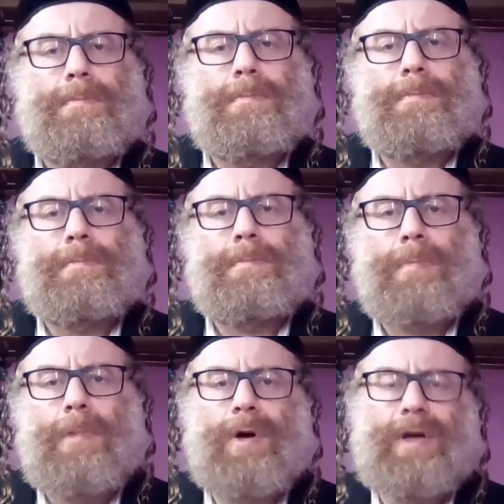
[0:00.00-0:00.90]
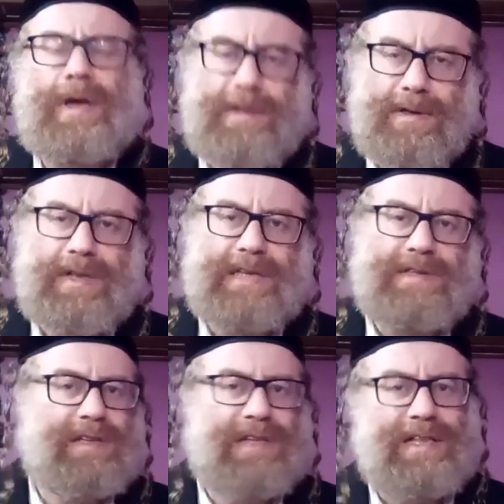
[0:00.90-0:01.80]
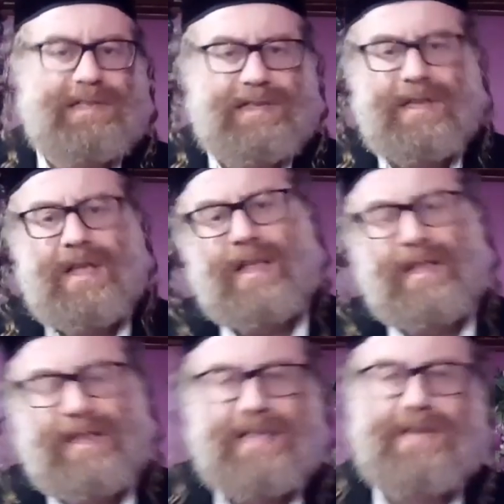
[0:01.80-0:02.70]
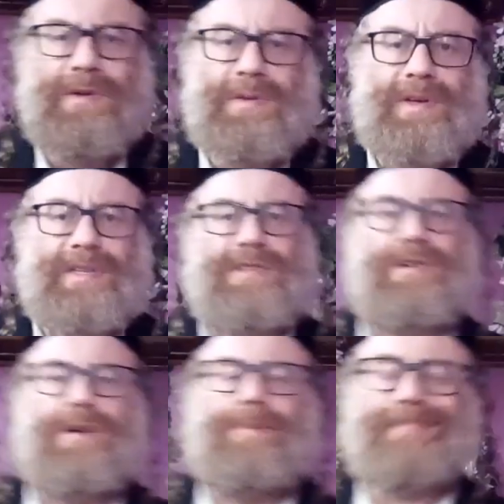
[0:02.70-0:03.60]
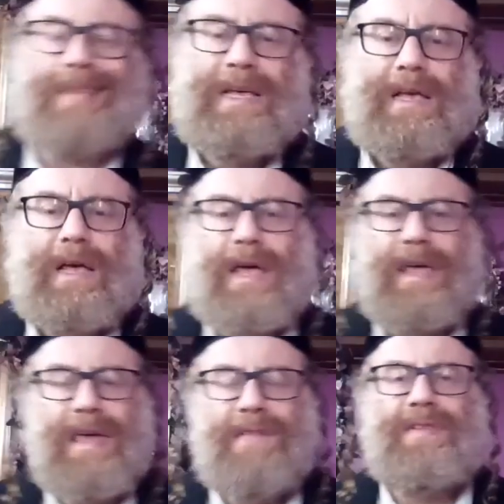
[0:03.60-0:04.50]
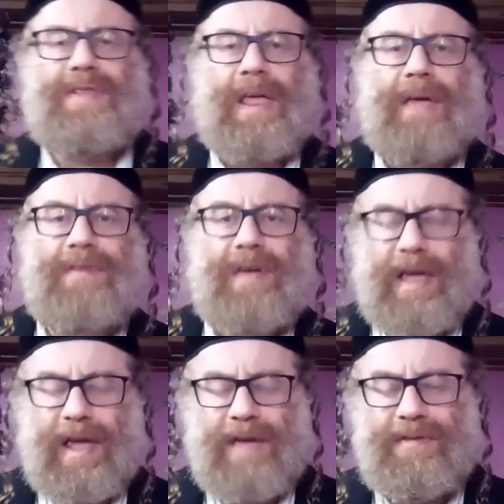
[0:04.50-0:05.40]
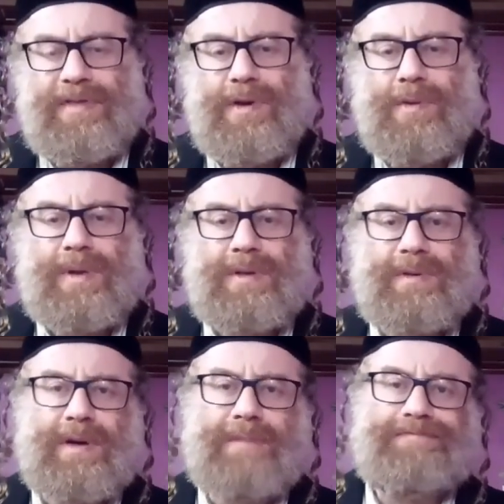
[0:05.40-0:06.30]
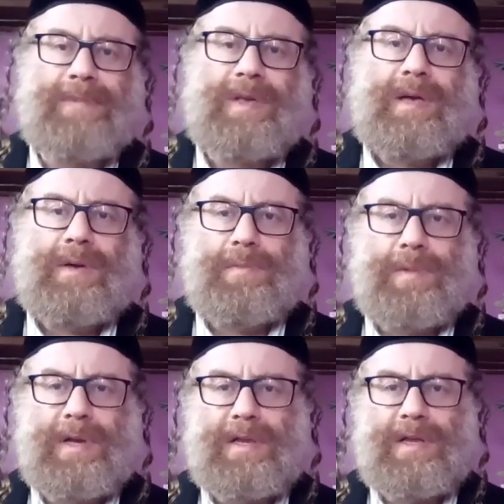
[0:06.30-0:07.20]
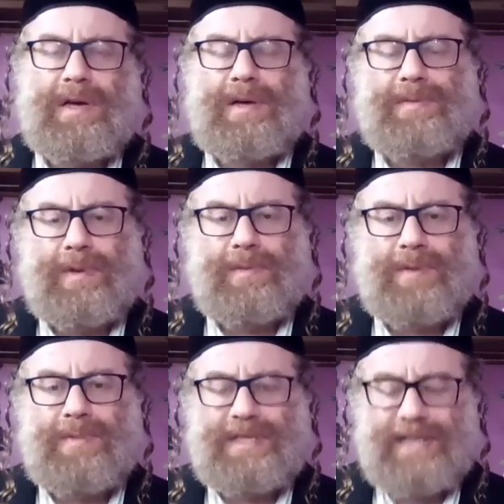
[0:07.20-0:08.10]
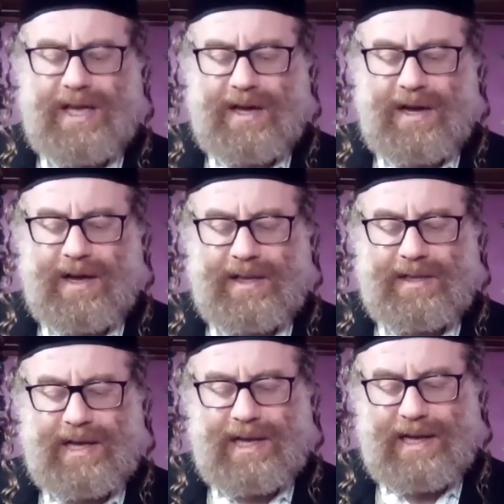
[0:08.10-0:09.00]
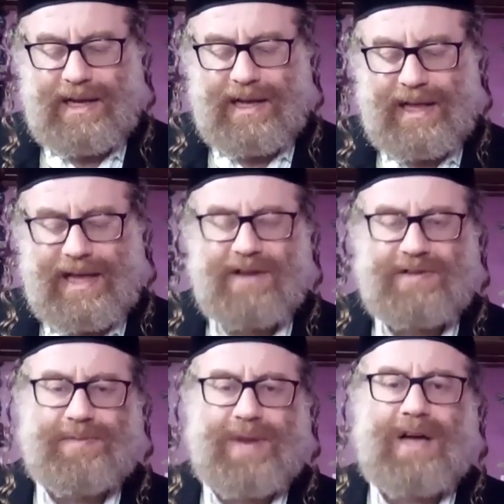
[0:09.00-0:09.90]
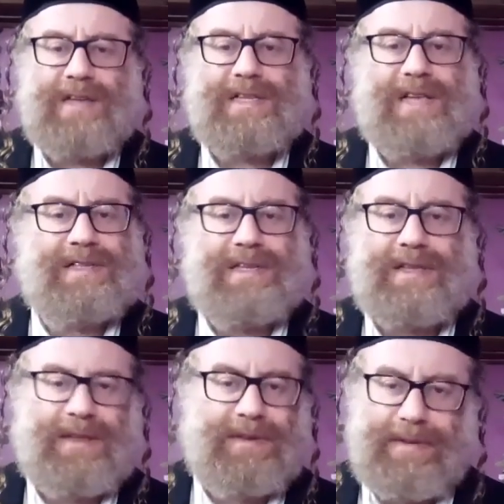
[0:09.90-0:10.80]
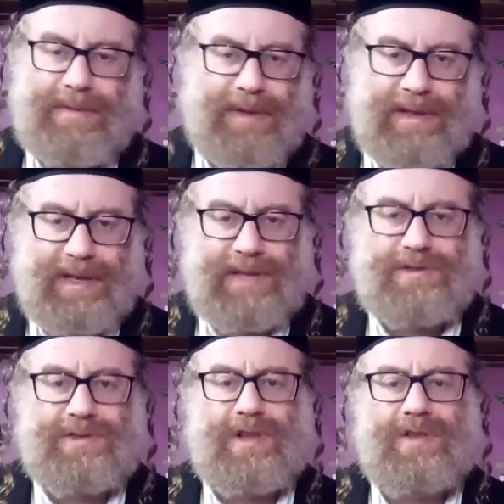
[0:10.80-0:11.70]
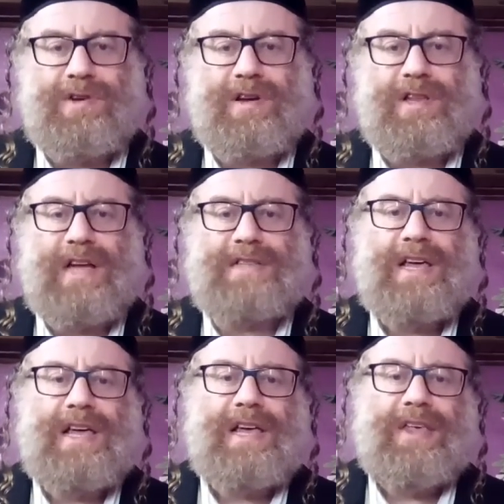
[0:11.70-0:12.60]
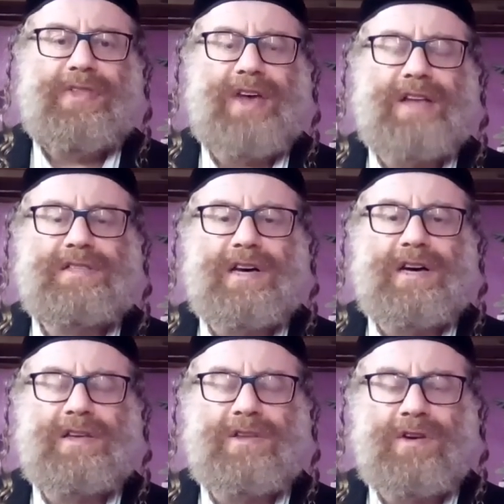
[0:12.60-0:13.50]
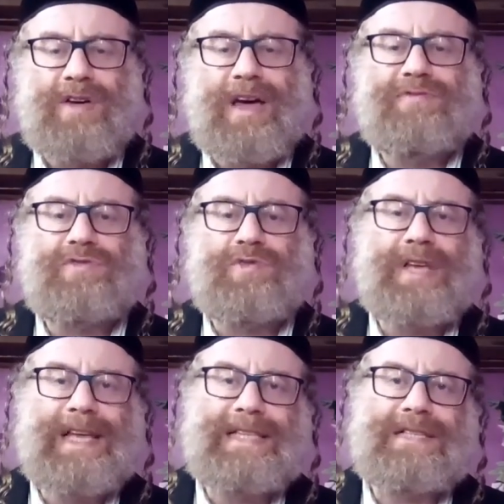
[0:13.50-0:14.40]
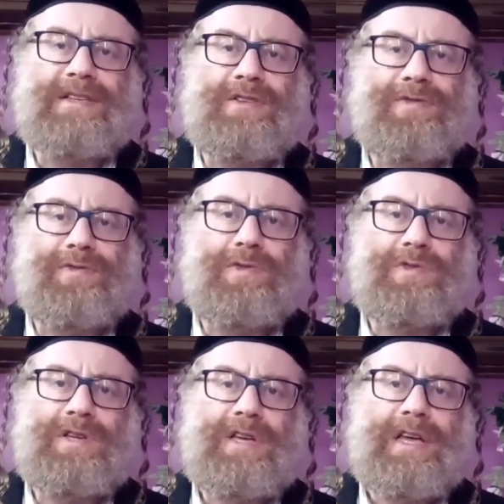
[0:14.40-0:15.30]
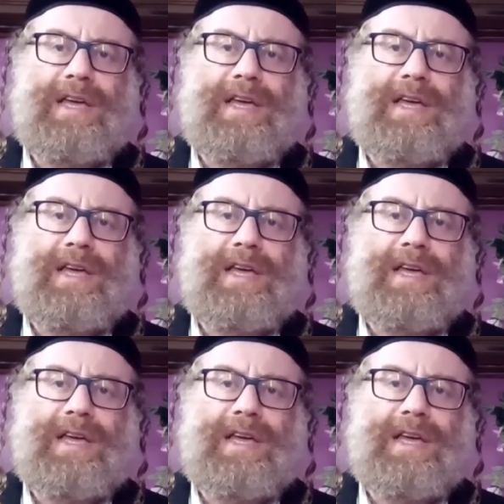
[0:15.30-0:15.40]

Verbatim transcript: Mm-hmm. Okay, okay, so that's... Uh... That's a good question. So, even if, even though when um, when um, when we say uh, in uh, Halachas or Brachas class, in in, in Kids or Shulchan Aruch class, that uh, you, you have to eat your food